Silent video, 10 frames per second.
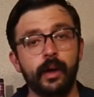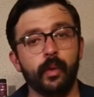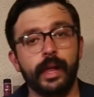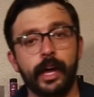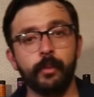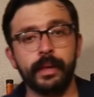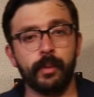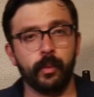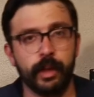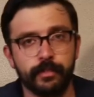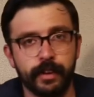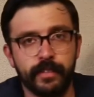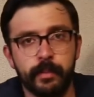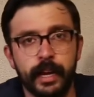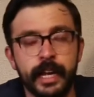well I hope that went well for
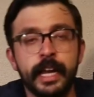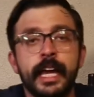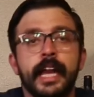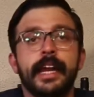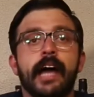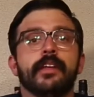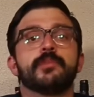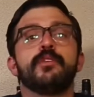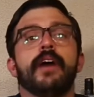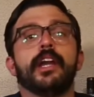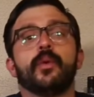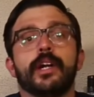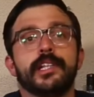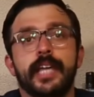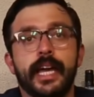everybody. Now let's move on to
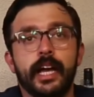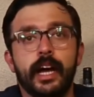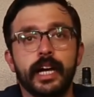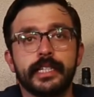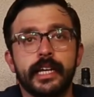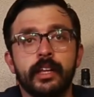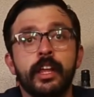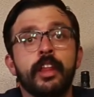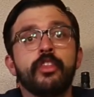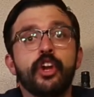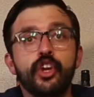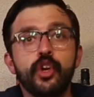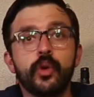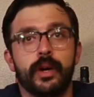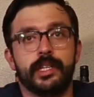our second cocktail, the New
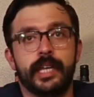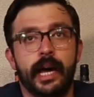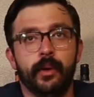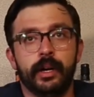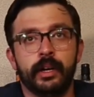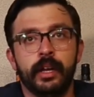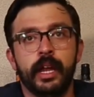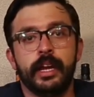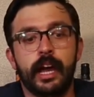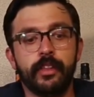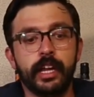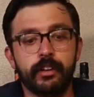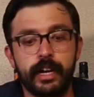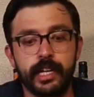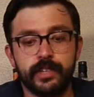York Sour. Now the
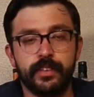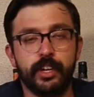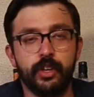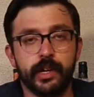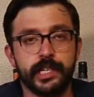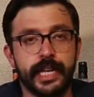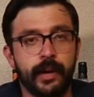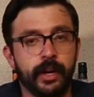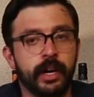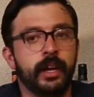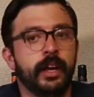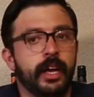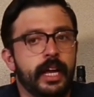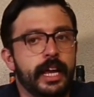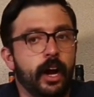ingredients for the New York Sour
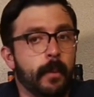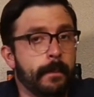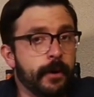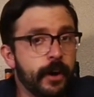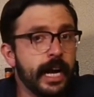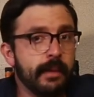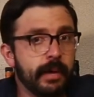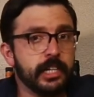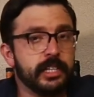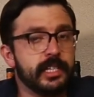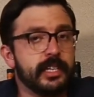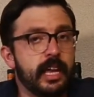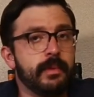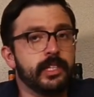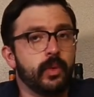are pretty much the
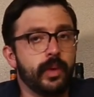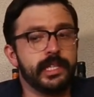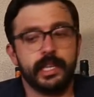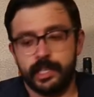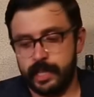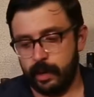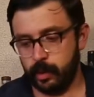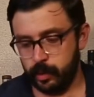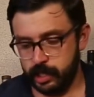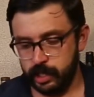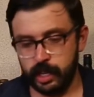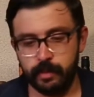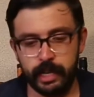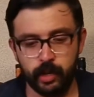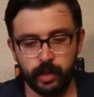same as a whiskey sour. We're still
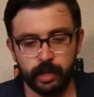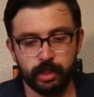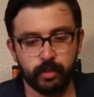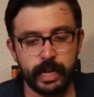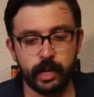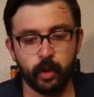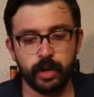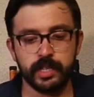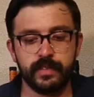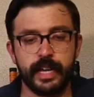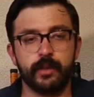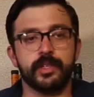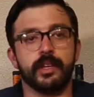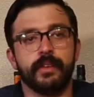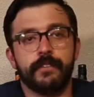going to be doing 3/4 of an
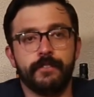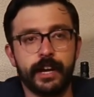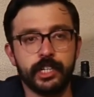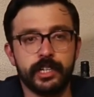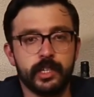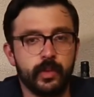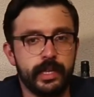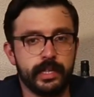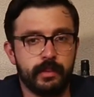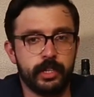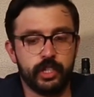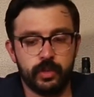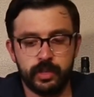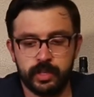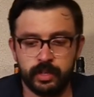ounce of our freshly squeezed lemon
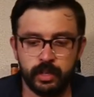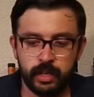juice,